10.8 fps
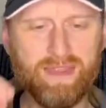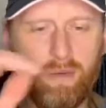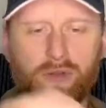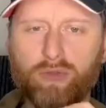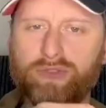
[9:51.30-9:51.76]

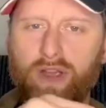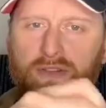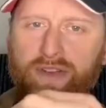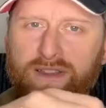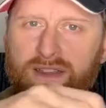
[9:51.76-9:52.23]
will also
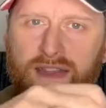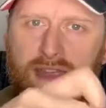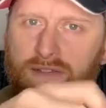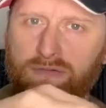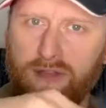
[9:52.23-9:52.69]
fit in
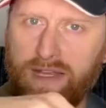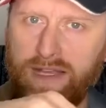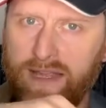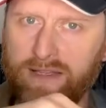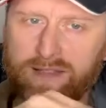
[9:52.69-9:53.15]
here really
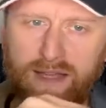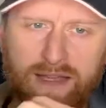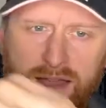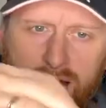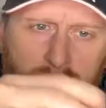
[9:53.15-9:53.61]
easily
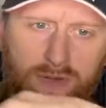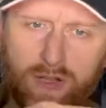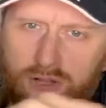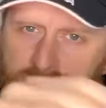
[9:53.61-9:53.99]
with lots